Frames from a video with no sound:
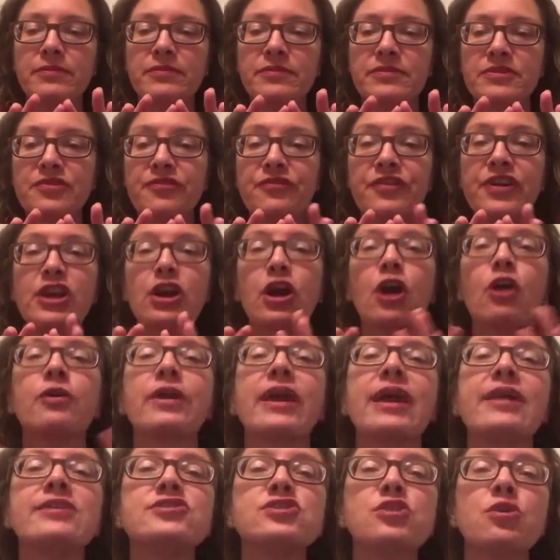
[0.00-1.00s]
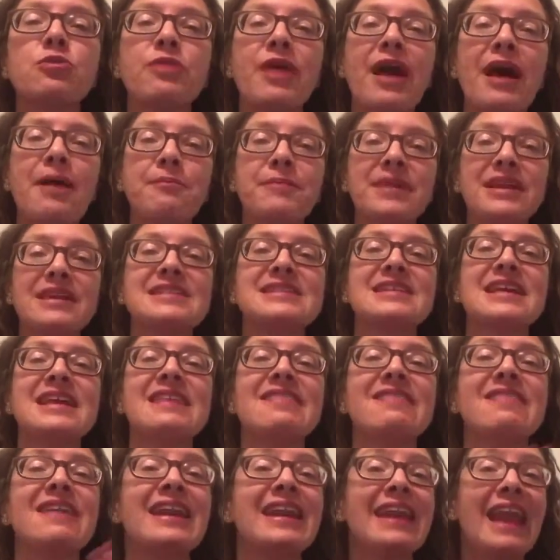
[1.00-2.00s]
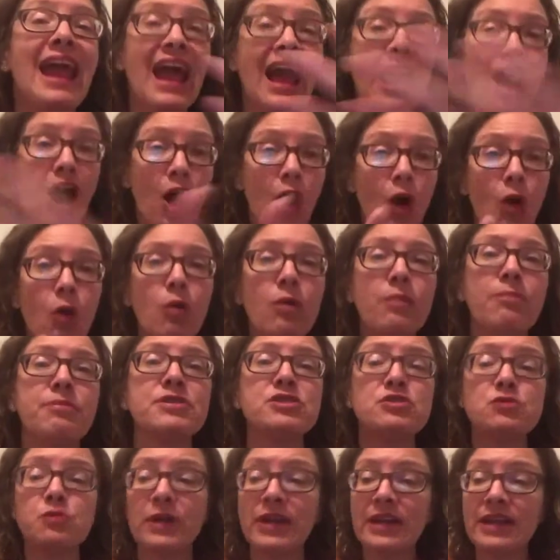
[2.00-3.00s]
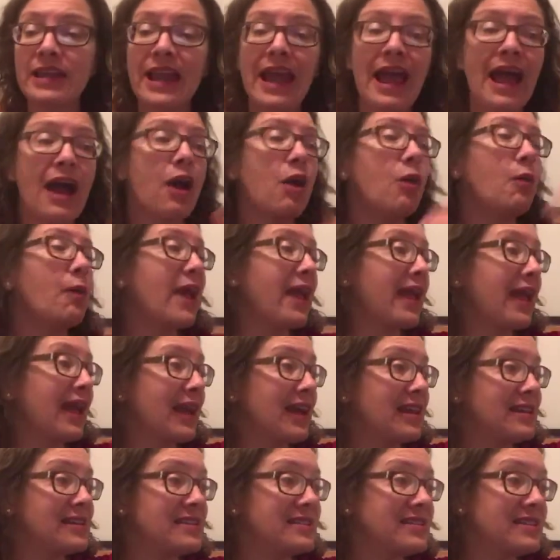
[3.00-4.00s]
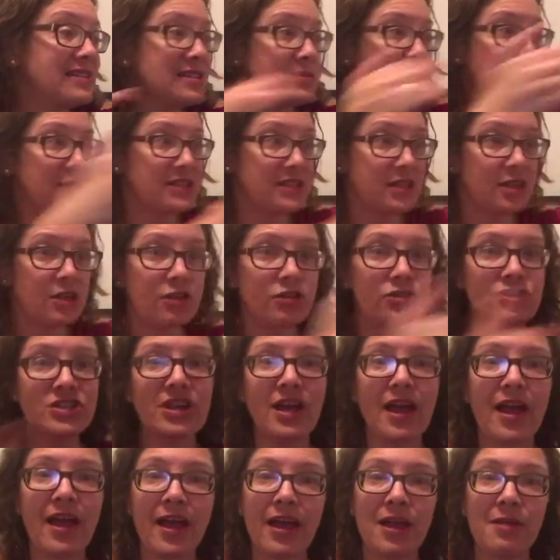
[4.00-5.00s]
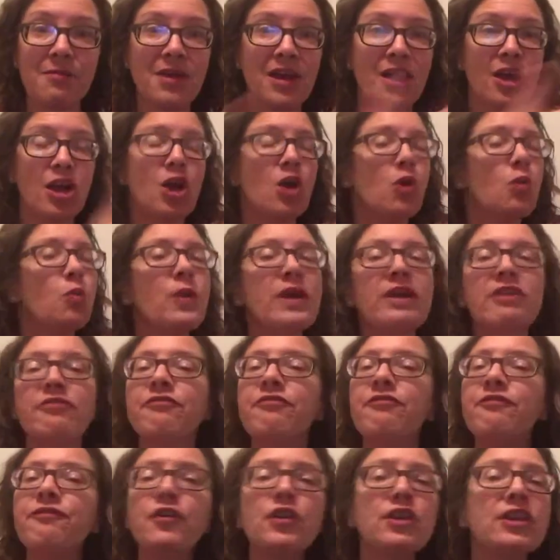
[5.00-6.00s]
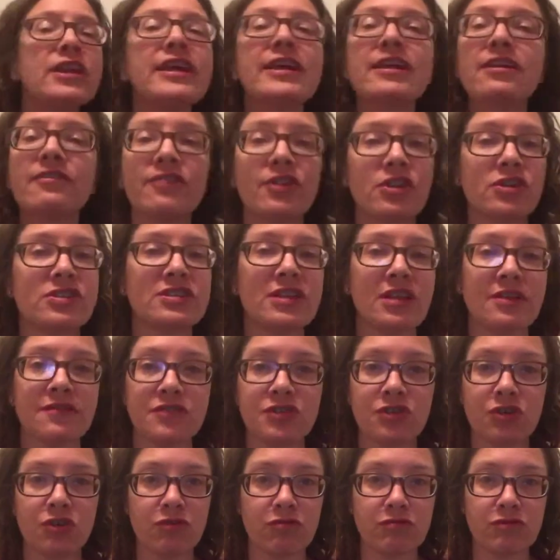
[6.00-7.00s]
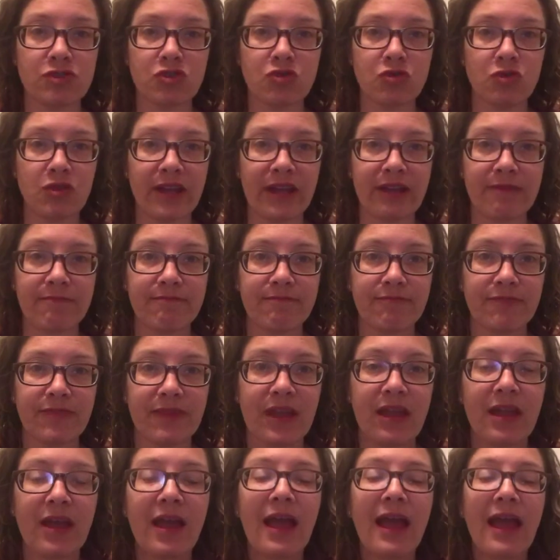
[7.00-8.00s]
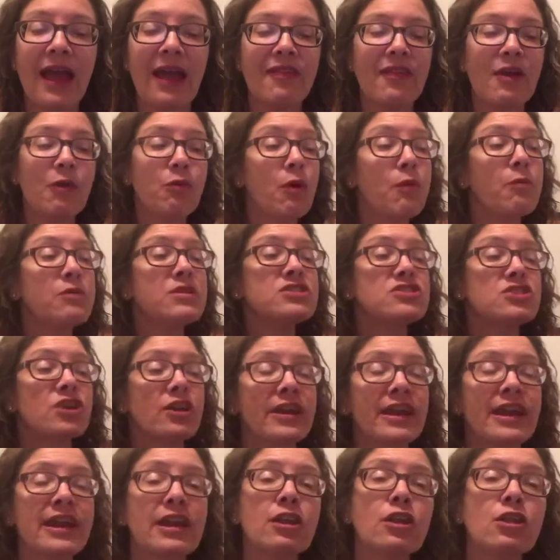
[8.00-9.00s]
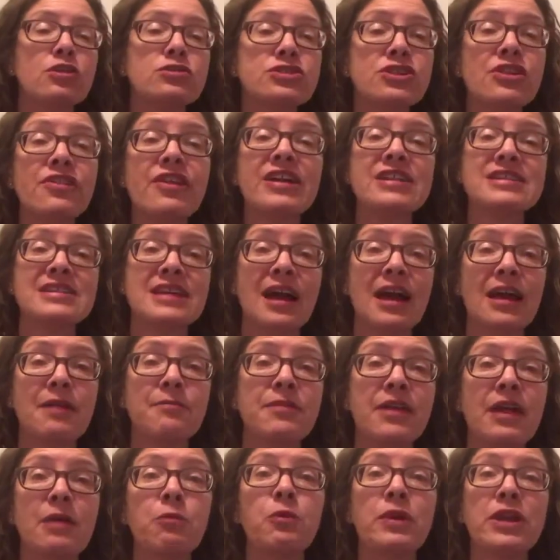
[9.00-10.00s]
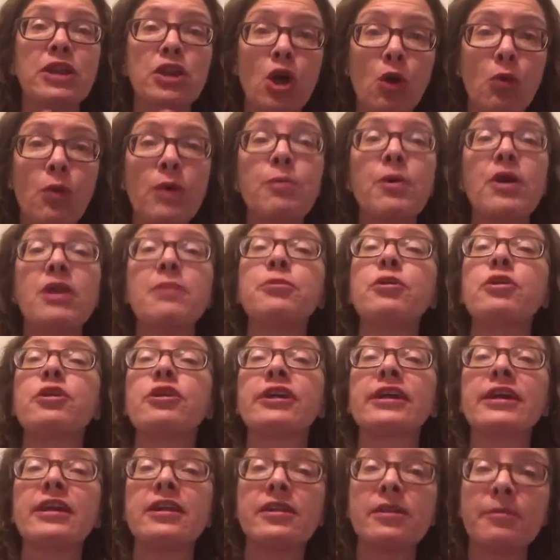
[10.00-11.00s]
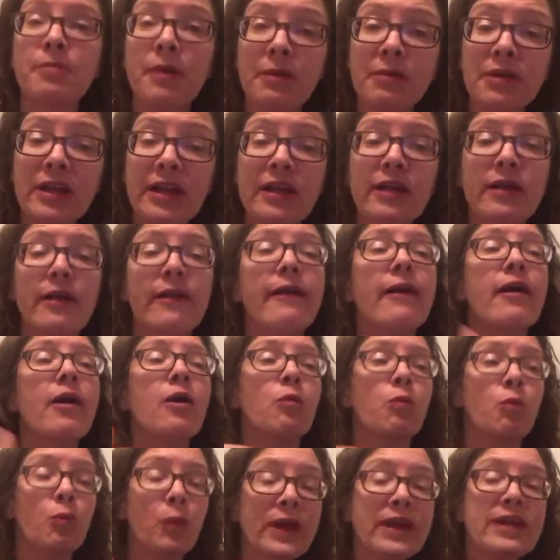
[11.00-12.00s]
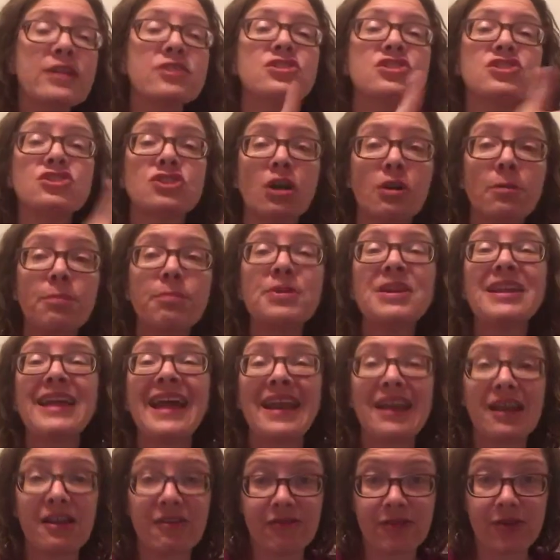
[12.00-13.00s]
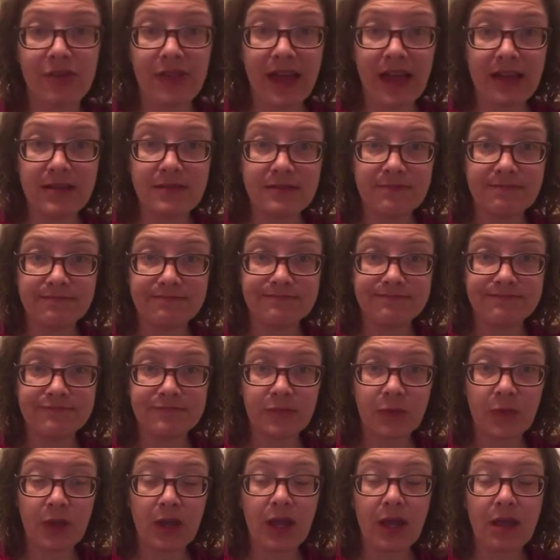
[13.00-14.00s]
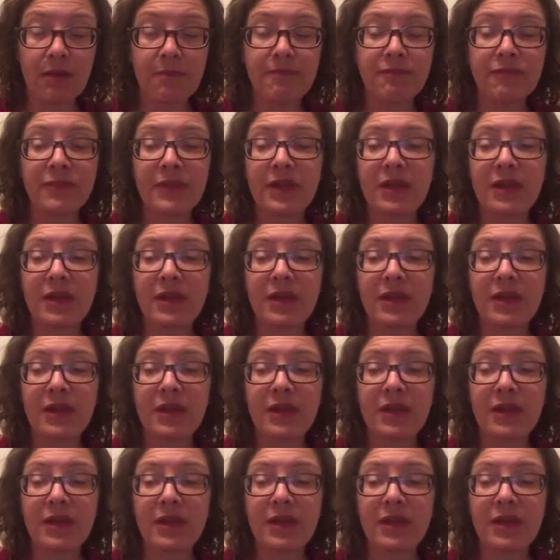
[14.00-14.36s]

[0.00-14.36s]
figure out, okay, so that means in the now, between now and this particular time, we can fully give ourselves to homeschooling. And then when we start getting closer to that time that we know we want to put our kid into public, we can start planning for that, okay?